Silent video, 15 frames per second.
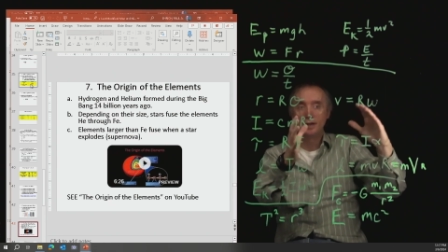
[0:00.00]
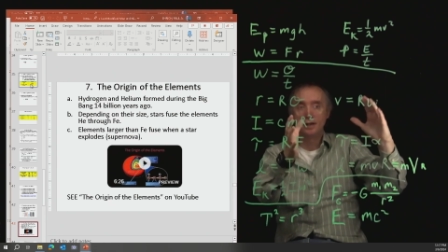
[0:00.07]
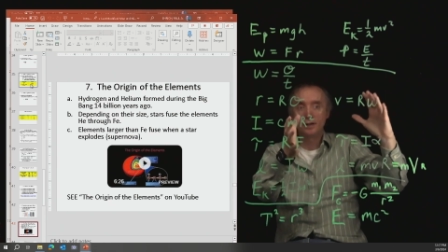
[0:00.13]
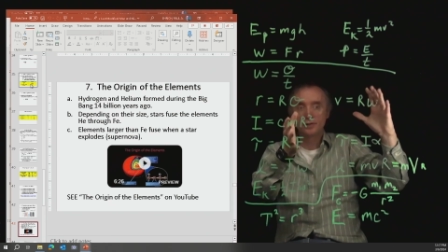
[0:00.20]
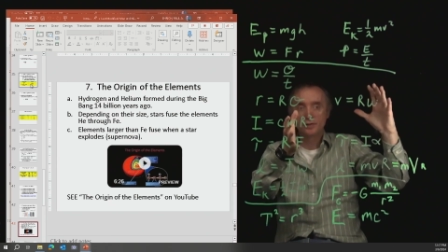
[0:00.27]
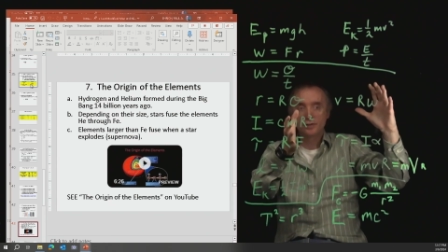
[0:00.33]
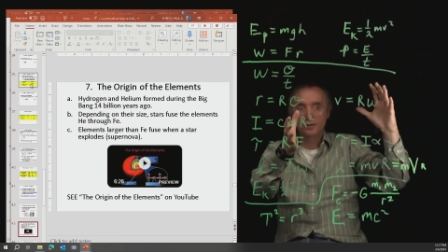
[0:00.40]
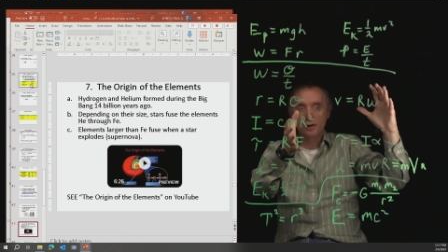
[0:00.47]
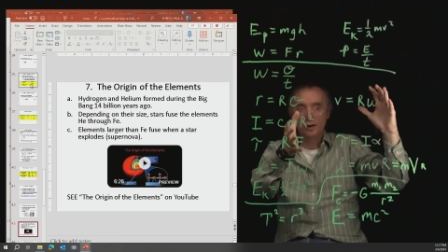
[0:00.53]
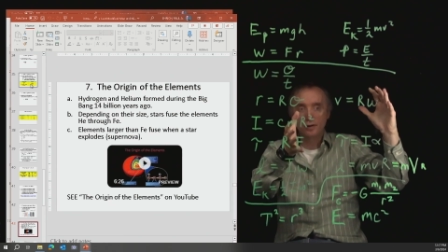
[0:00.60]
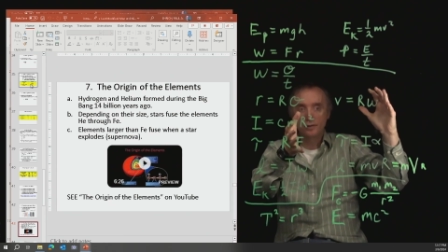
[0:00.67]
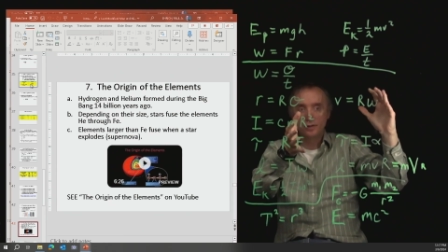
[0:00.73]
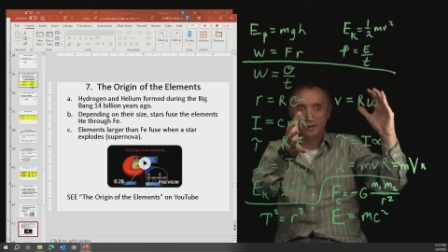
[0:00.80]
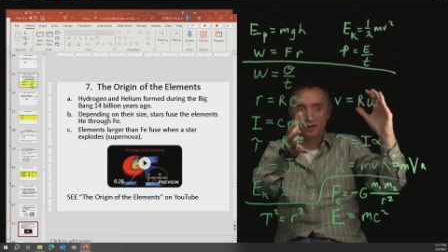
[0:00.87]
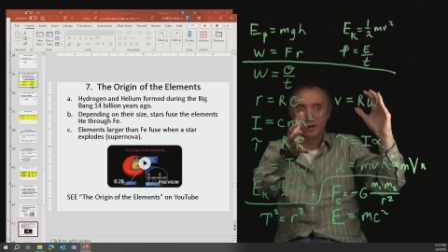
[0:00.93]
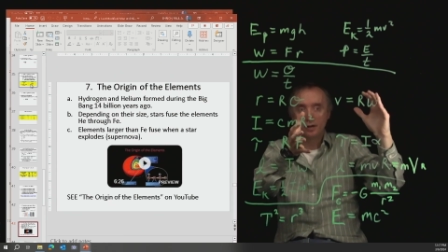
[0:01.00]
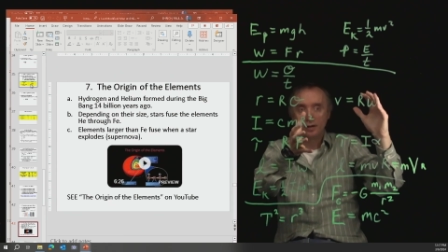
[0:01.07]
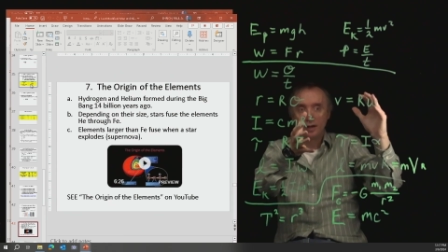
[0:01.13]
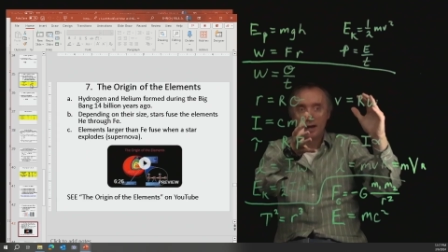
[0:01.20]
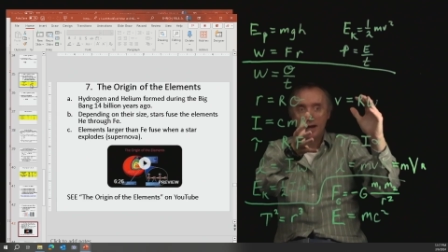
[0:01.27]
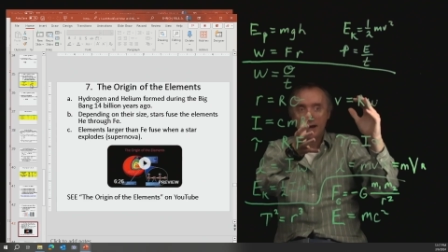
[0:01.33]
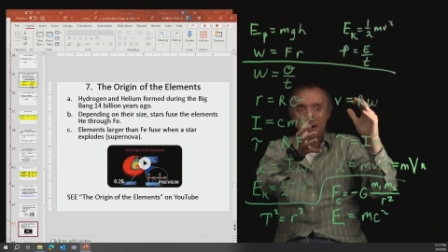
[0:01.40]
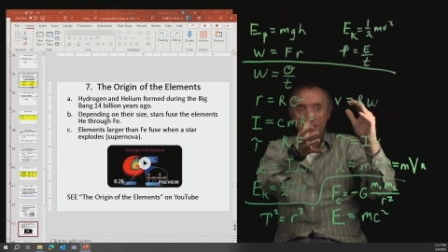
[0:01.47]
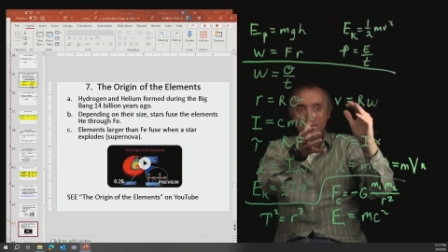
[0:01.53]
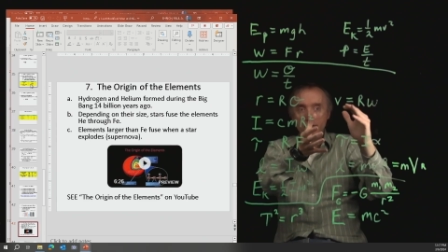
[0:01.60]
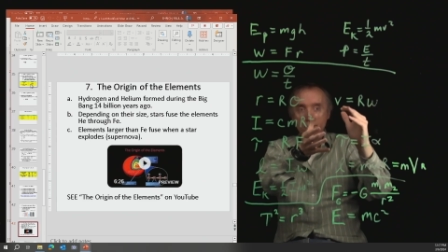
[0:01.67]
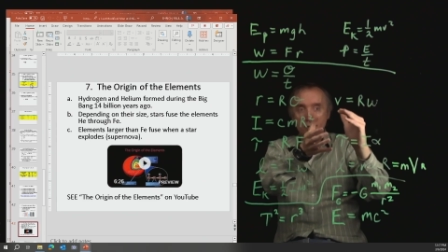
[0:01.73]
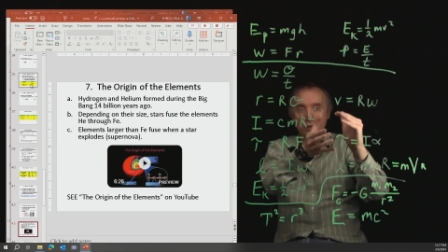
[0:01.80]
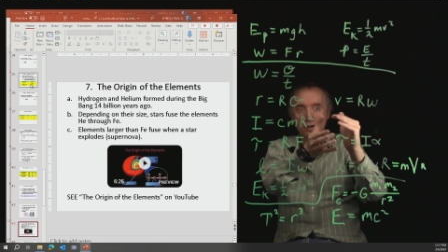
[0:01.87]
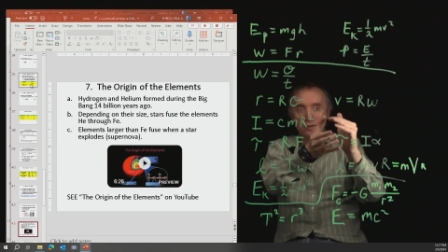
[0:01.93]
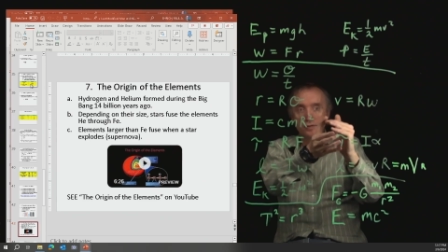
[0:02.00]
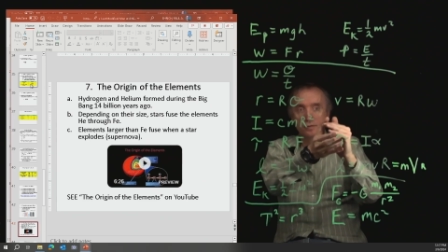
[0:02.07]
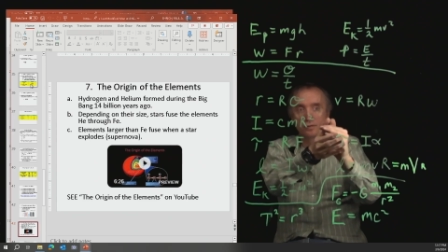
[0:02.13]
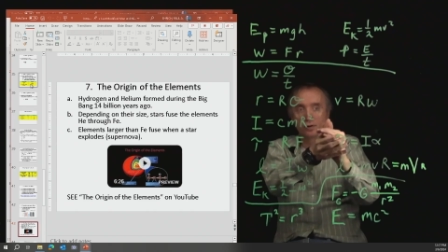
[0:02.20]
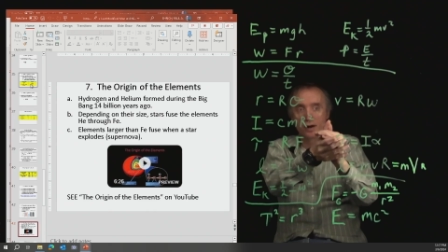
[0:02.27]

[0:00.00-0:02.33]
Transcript: It started to collapse because of